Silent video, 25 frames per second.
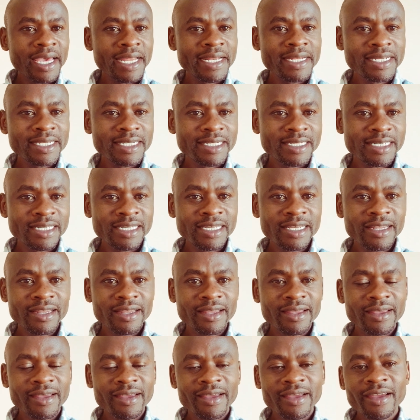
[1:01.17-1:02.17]
entity
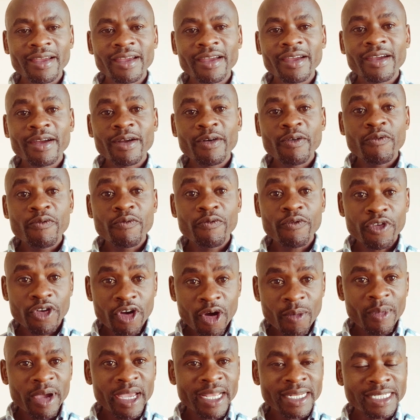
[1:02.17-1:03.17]

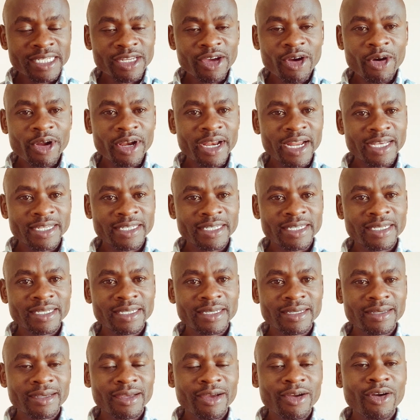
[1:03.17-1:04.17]
from its
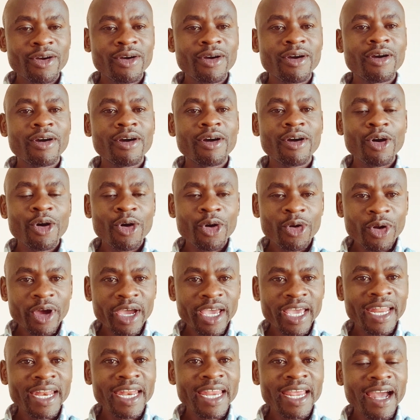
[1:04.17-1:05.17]
owners
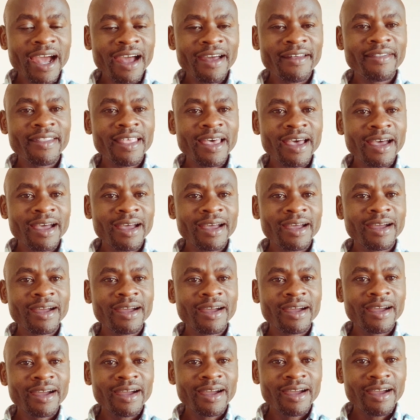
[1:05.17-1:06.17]
or any other
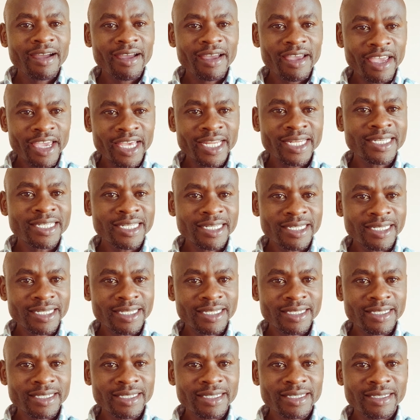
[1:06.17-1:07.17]

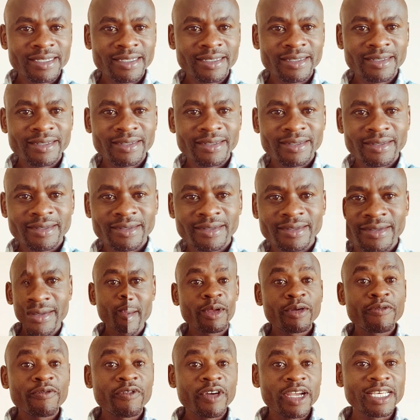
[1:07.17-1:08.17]
entities.
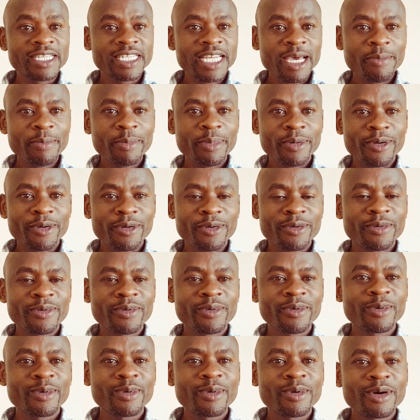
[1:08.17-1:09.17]
For example,
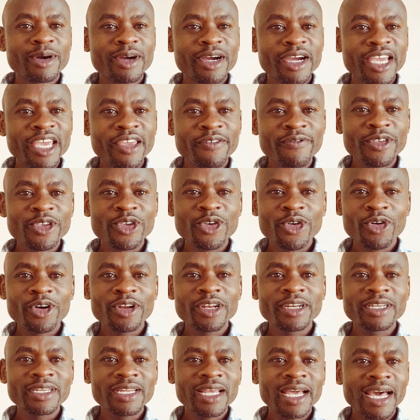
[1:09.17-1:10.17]
if
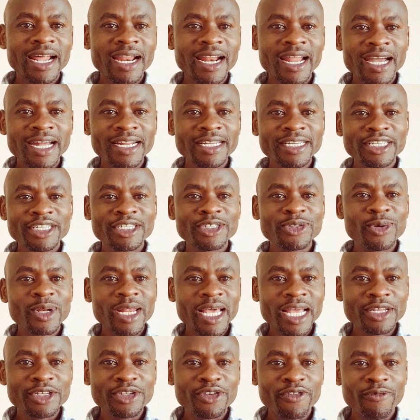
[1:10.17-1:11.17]
John runs two
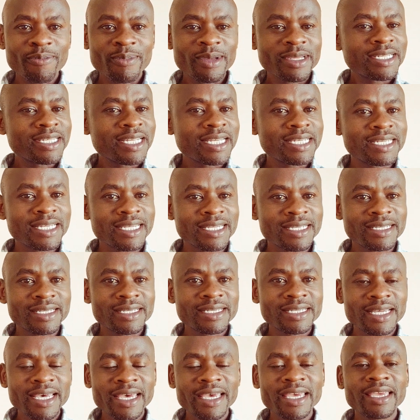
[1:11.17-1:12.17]
lines of businesses,
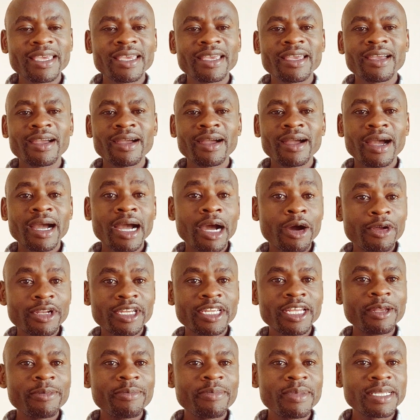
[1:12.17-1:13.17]
say a
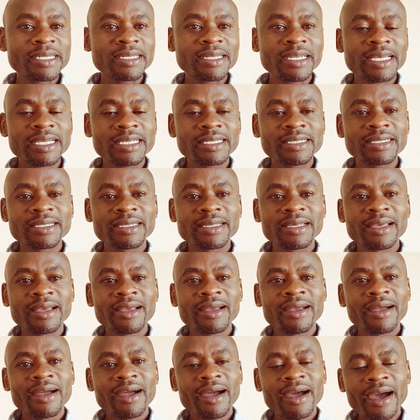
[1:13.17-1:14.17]
hotel business
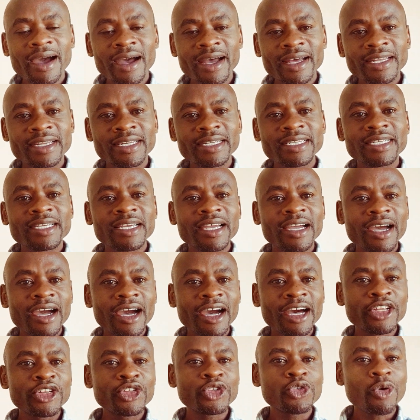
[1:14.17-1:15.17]
and
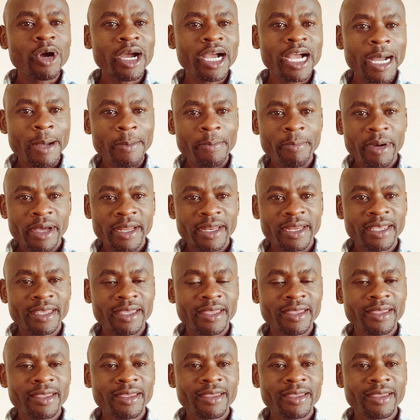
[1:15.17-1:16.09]
a tour company,